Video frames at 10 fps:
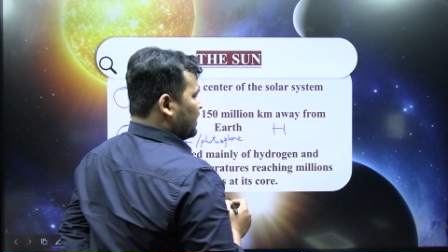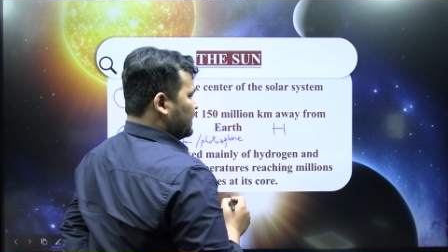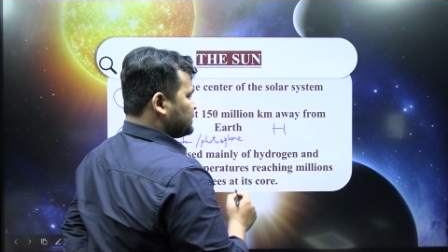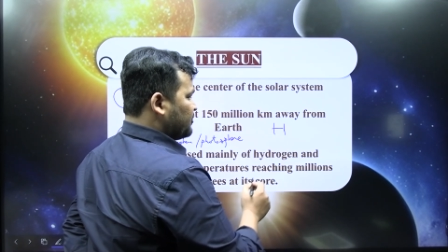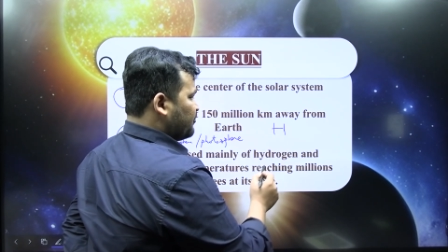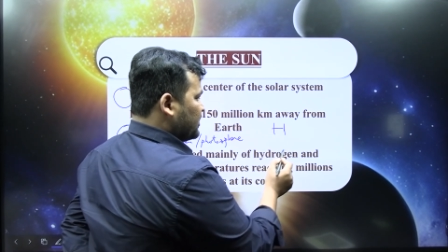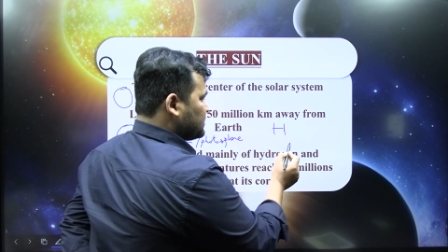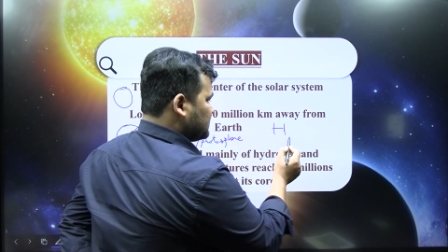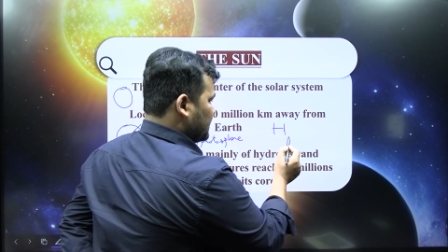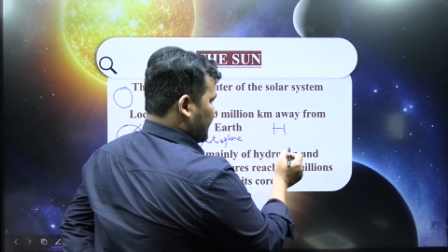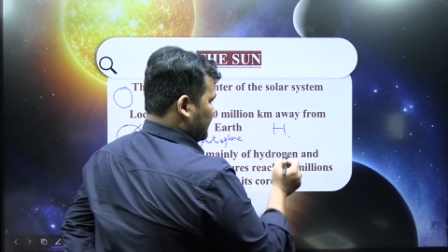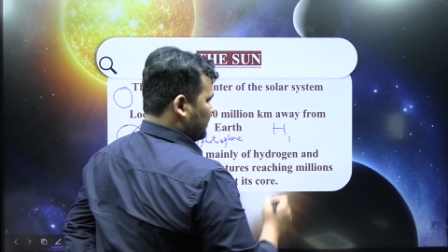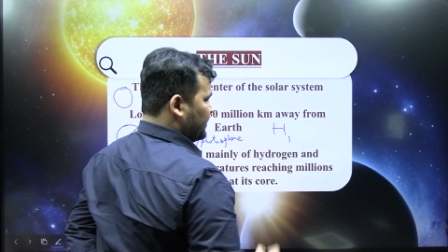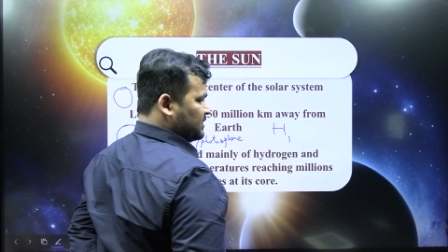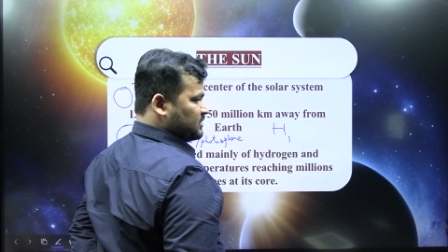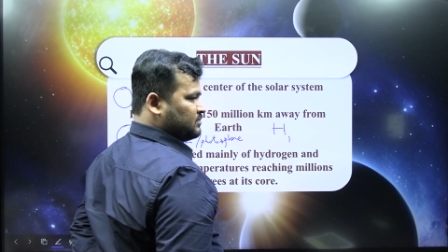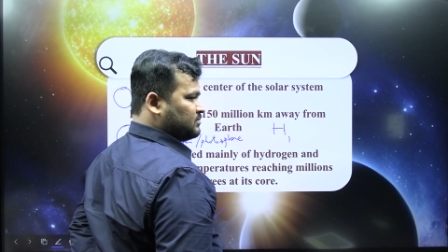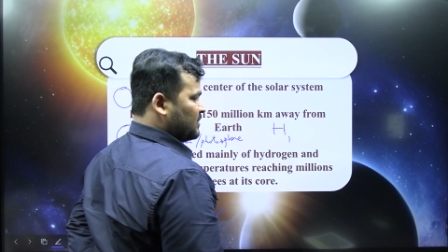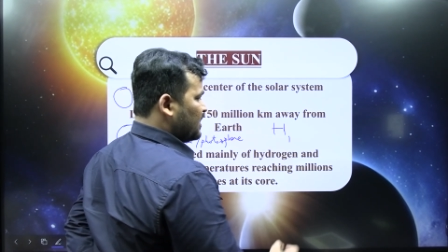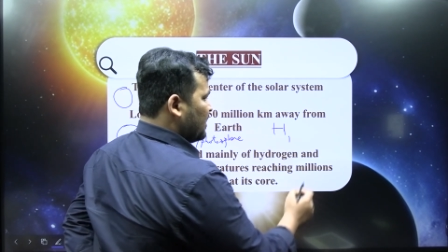is the first element
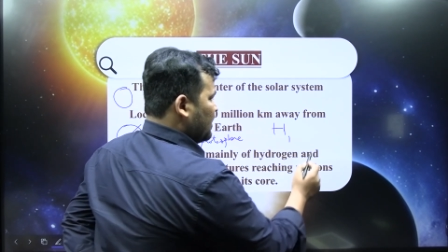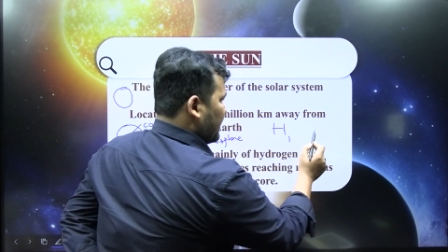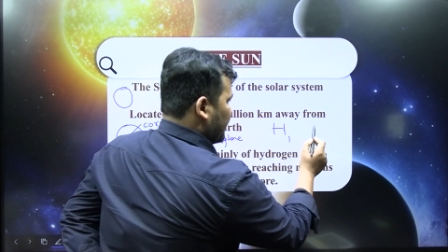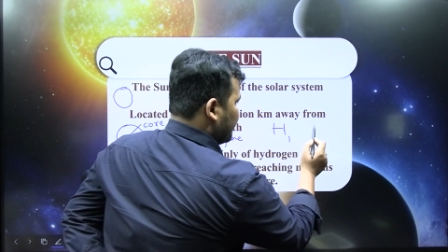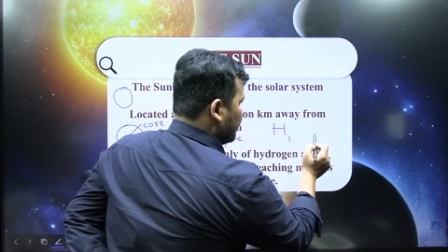and